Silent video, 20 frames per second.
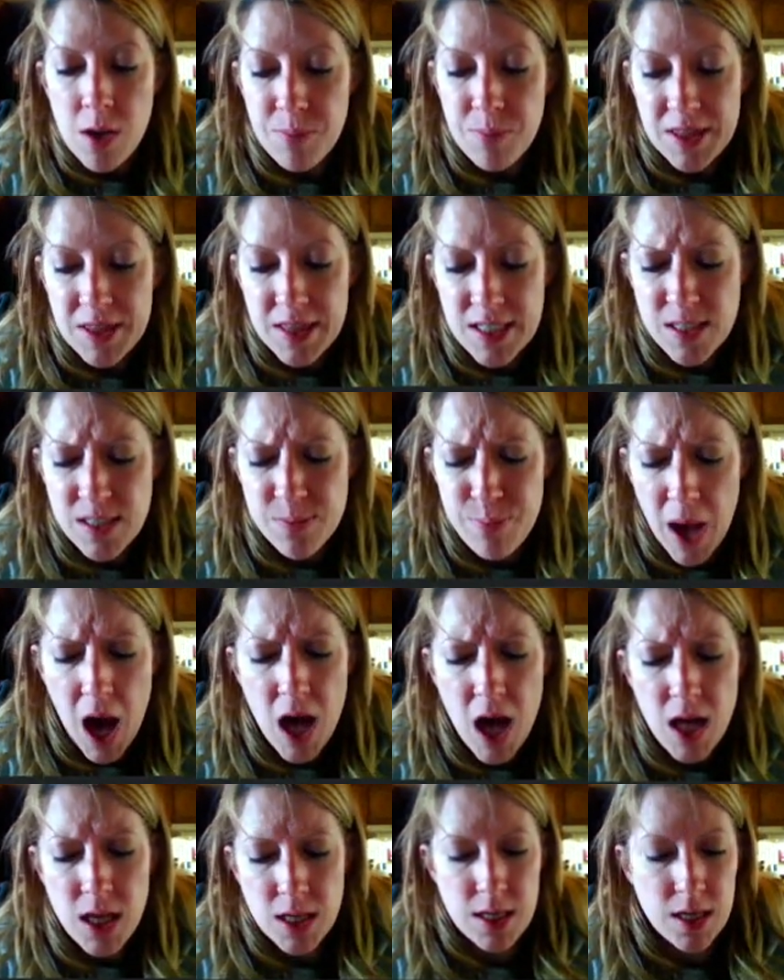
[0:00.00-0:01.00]
but this
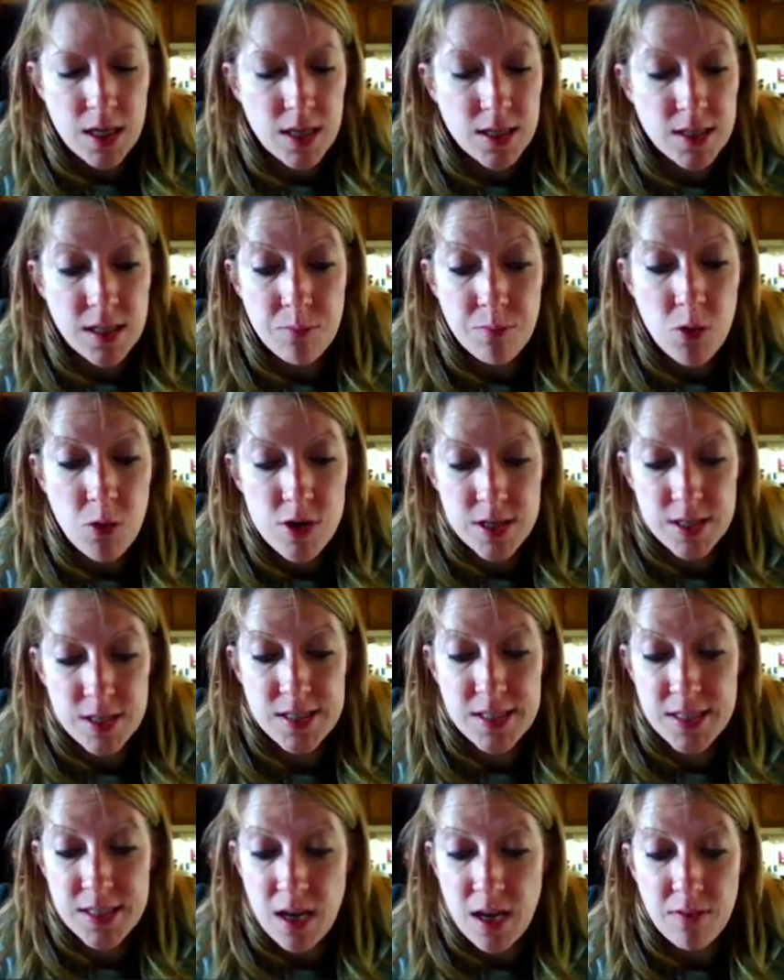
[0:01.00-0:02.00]
pollen is important
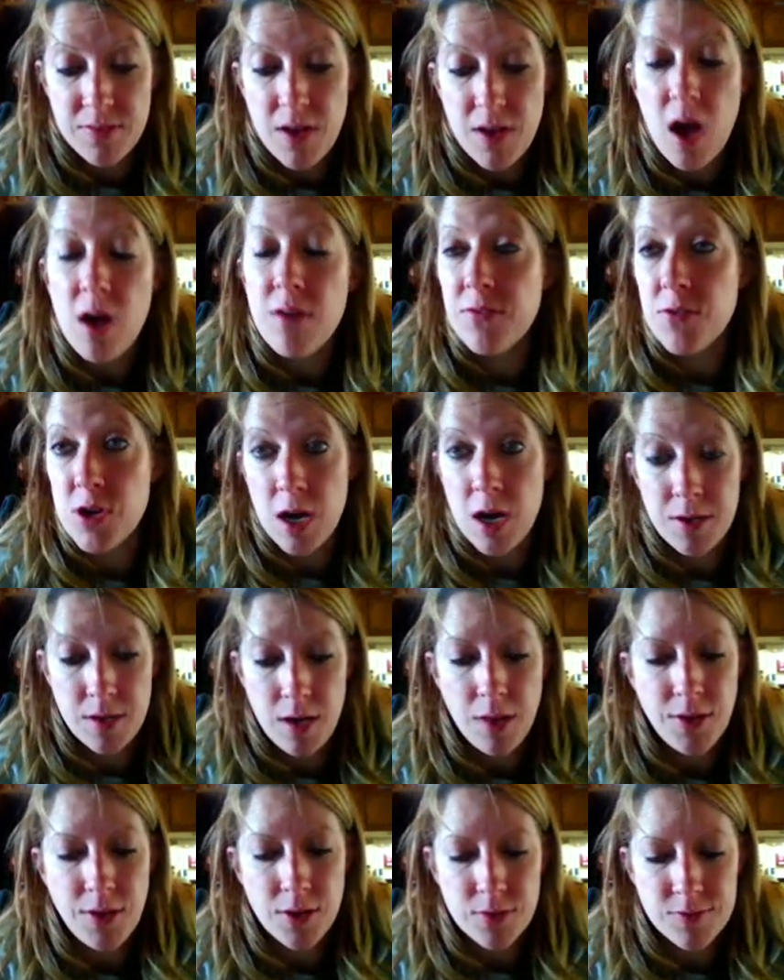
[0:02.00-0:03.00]
stuff for
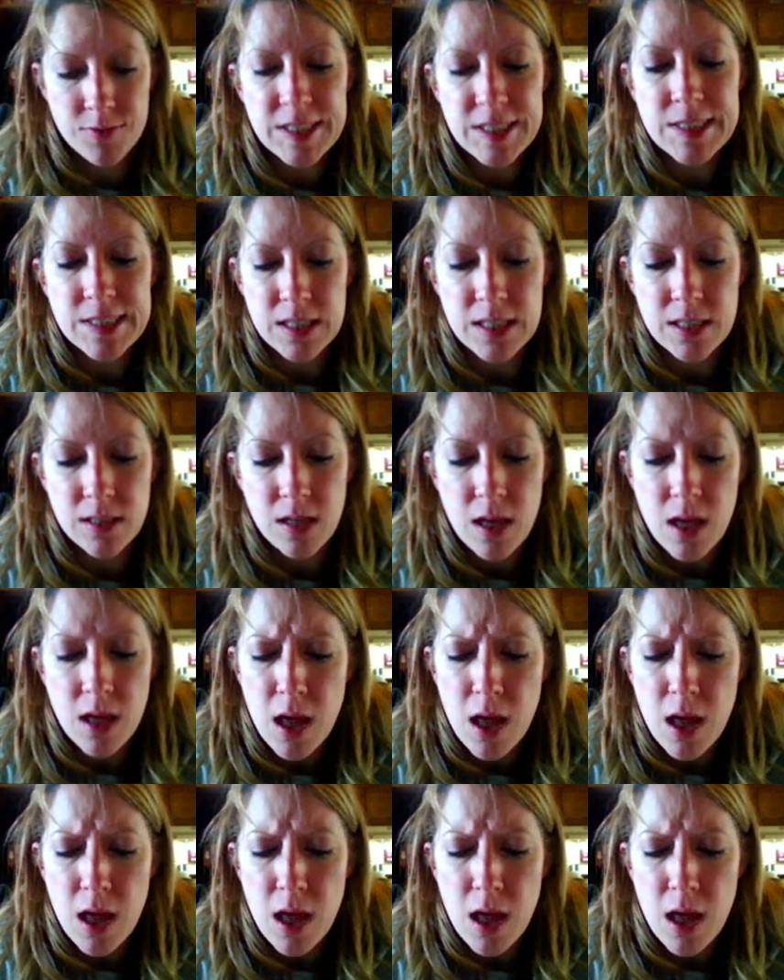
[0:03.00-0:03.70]
another reason.